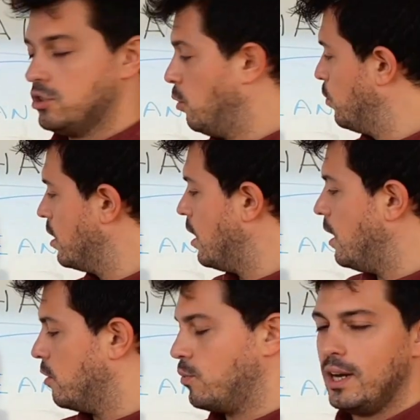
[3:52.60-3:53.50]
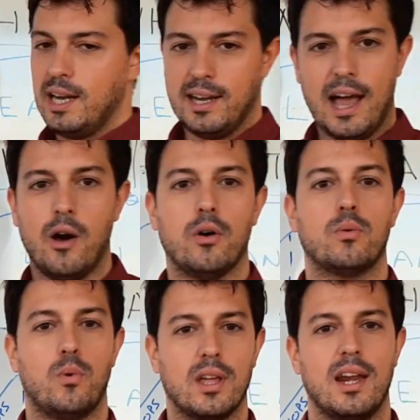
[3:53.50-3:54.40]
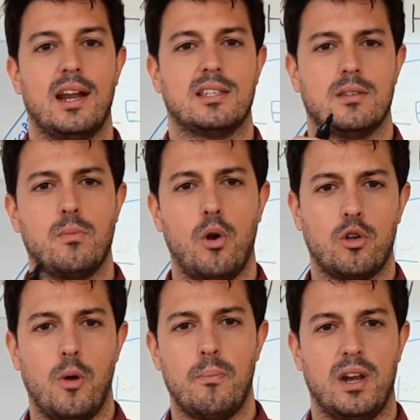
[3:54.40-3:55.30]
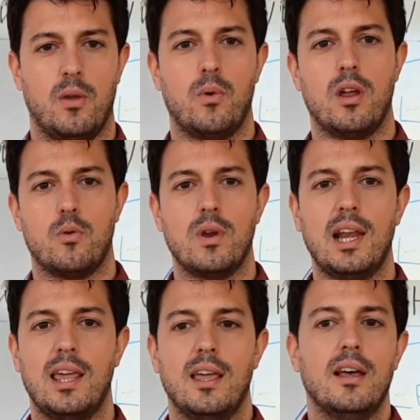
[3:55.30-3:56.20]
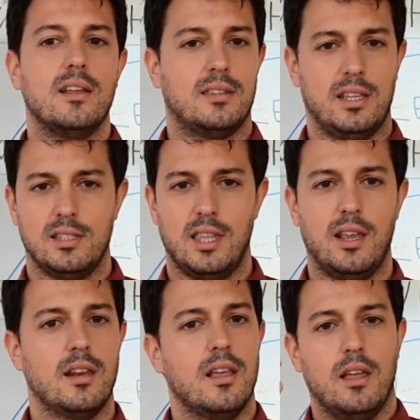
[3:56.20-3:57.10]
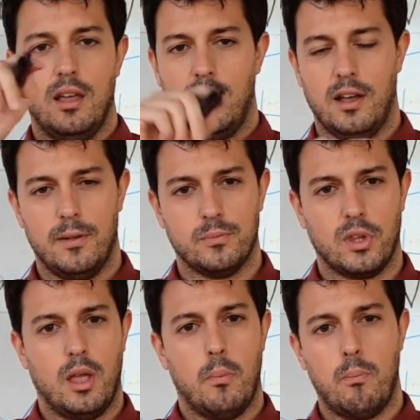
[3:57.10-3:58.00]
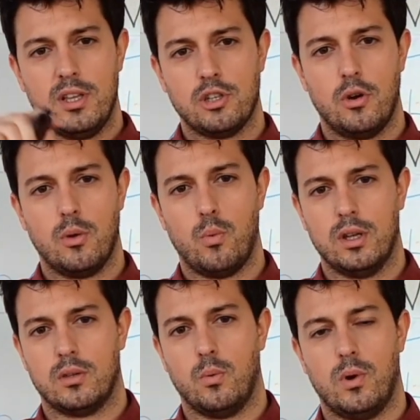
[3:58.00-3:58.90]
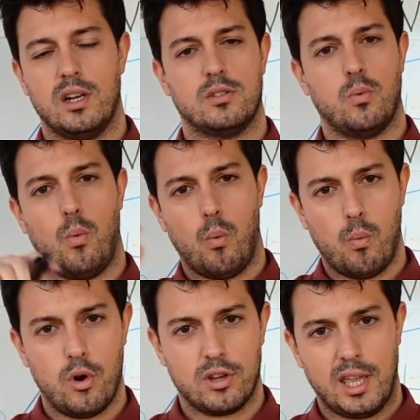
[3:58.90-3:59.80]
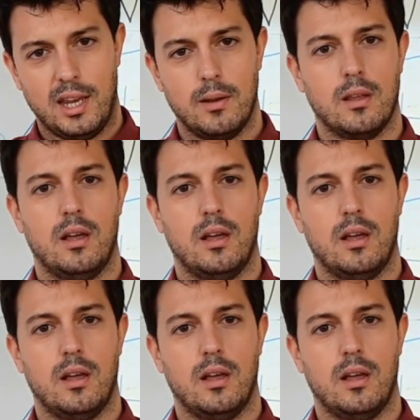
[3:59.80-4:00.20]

So we are really now working as a small company. We are really testing, uh, measuring what, what is working,